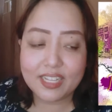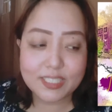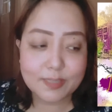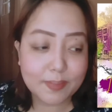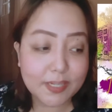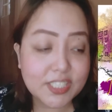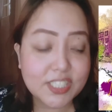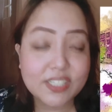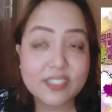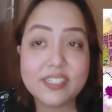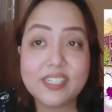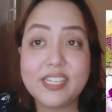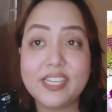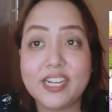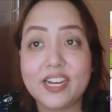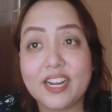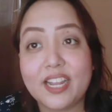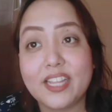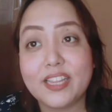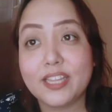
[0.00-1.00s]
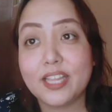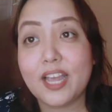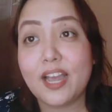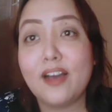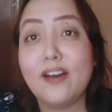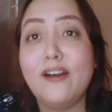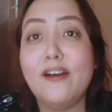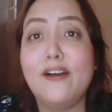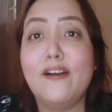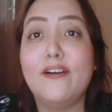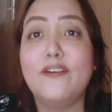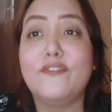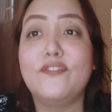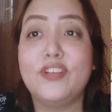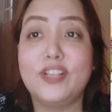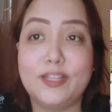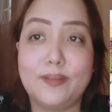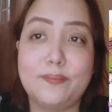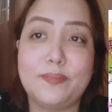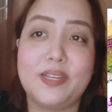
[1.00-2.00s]
especially here in the
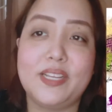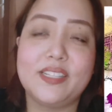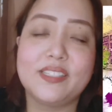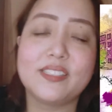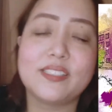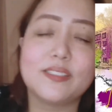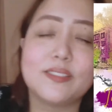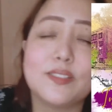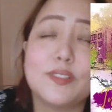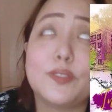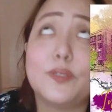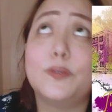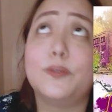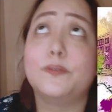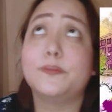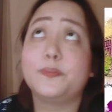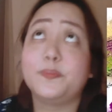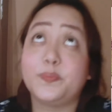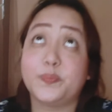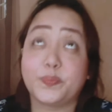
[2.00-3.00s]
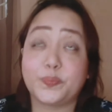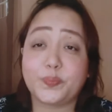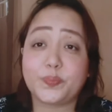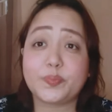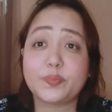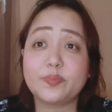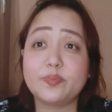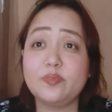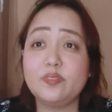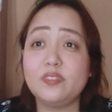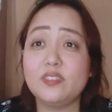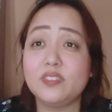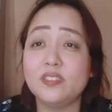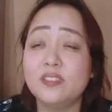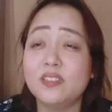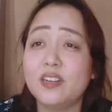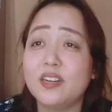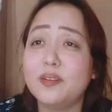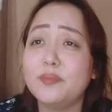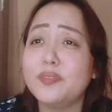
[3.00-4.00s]
Philippines. So
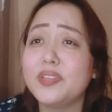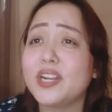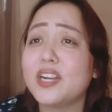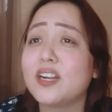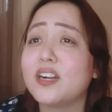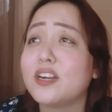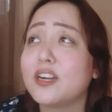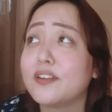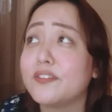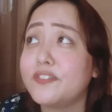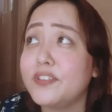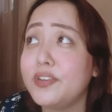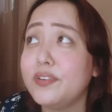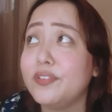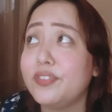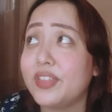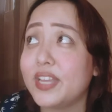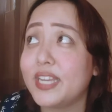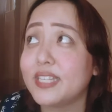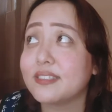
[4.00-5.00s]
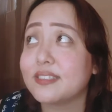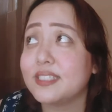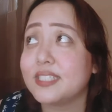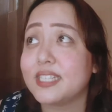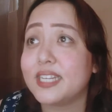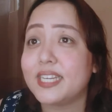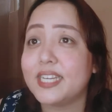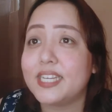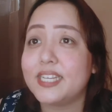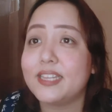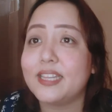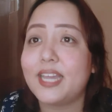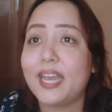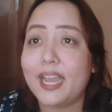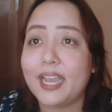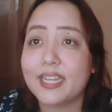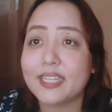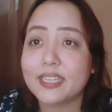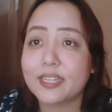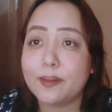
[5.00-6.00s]
there are a few things that I
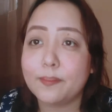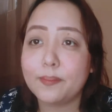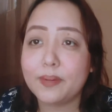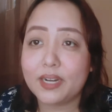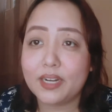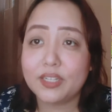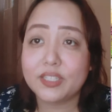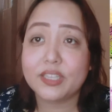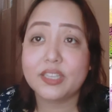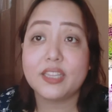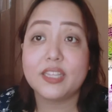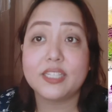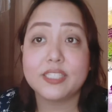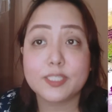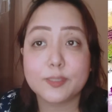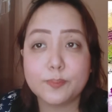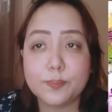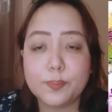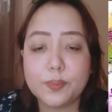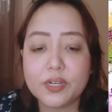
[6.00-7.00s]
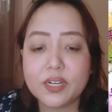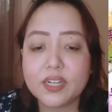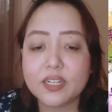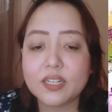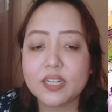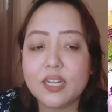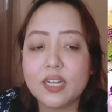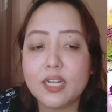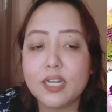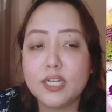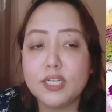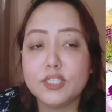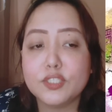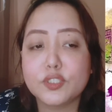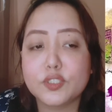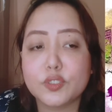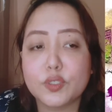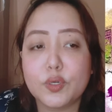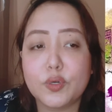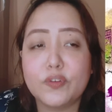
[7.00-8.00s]
liked about this book.
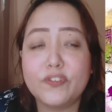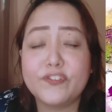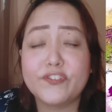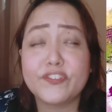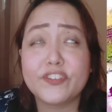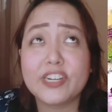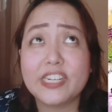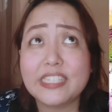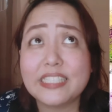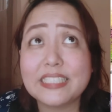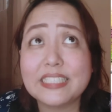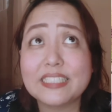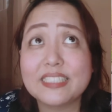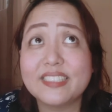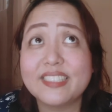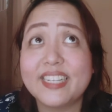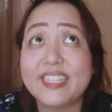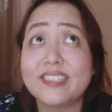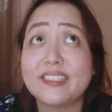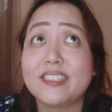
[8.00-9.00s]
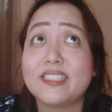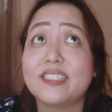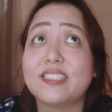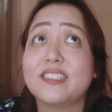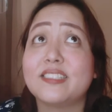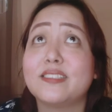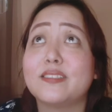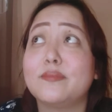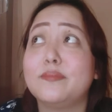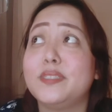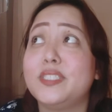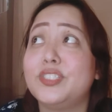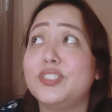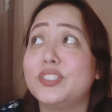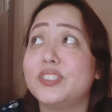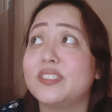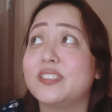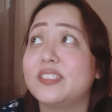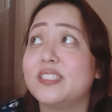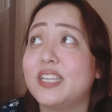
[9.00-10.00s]
So first, let me
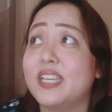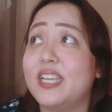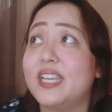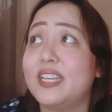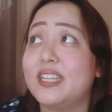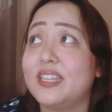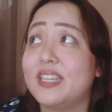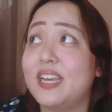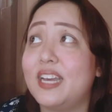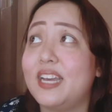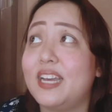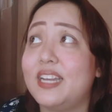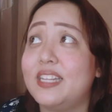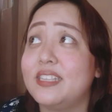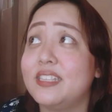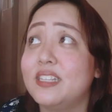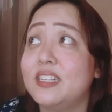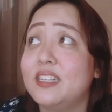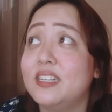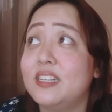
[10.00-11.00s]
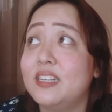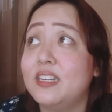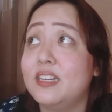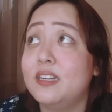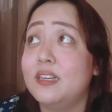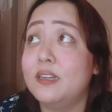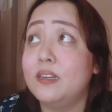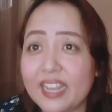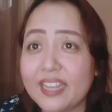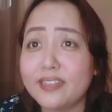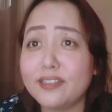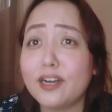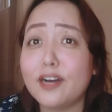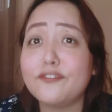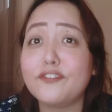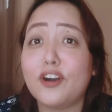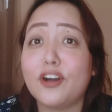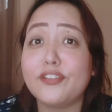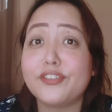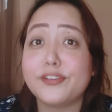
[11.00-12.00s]
just say that I
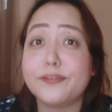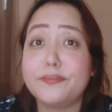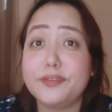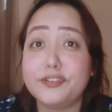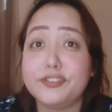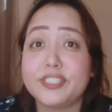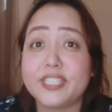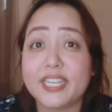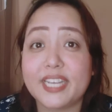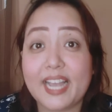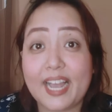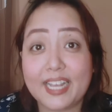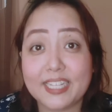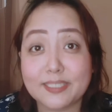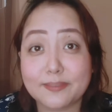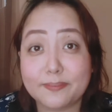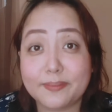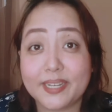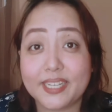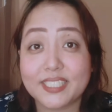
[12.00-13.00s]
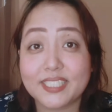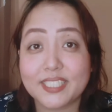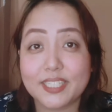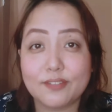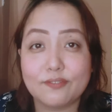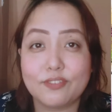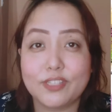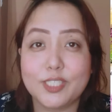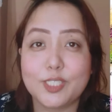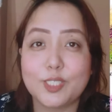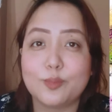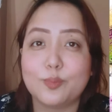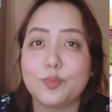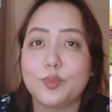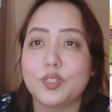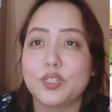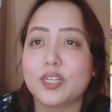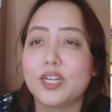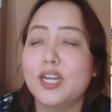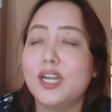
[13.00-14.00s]
love all the music aspects of this
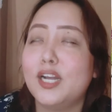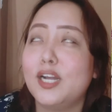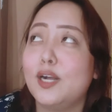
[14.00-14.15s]
book.